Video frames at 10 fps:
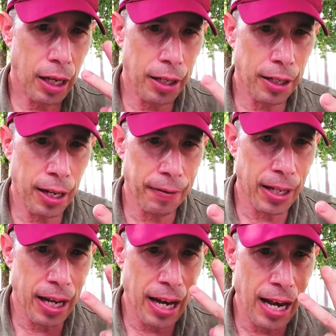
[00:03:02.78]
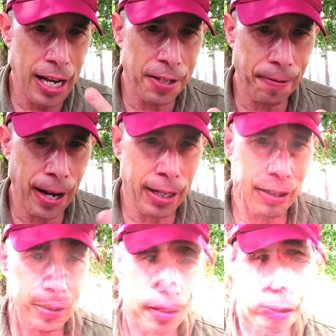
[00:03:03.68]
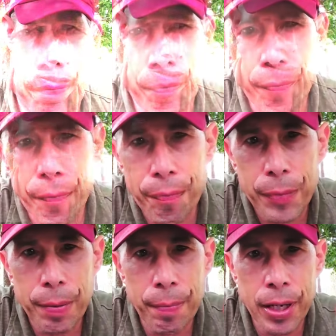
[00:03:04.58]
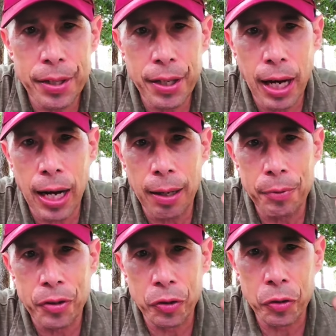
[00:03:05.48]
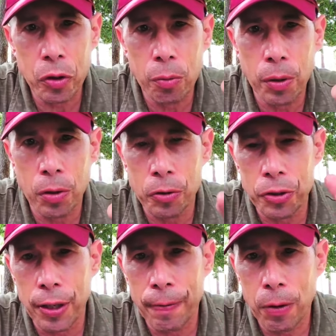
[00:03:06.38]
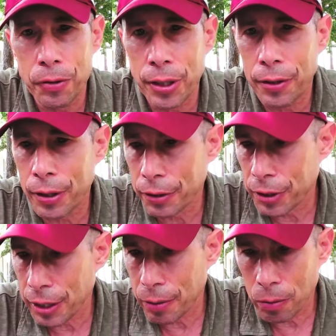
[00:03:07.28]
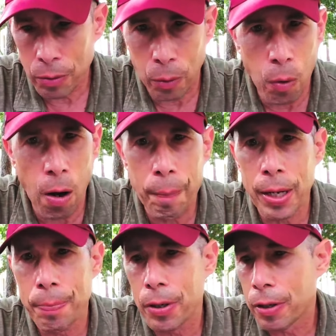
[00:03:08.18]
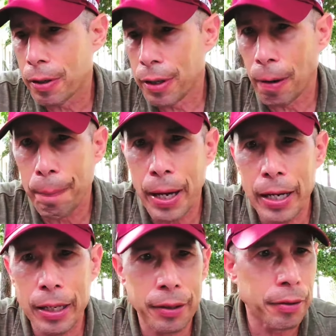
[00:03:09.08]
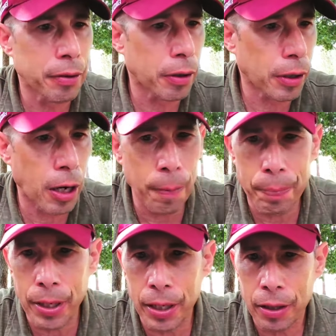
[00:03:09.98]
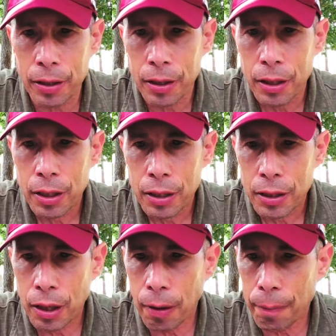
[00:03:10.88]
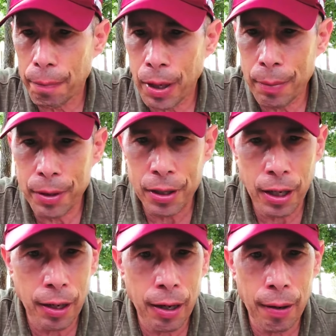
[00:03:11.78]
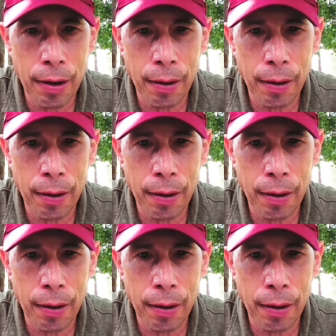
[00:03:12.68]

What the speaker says: and you're gonna have the HVAC. Many times, new homeowners, they focus on things like wallpaper, paint, carpeting, maybe a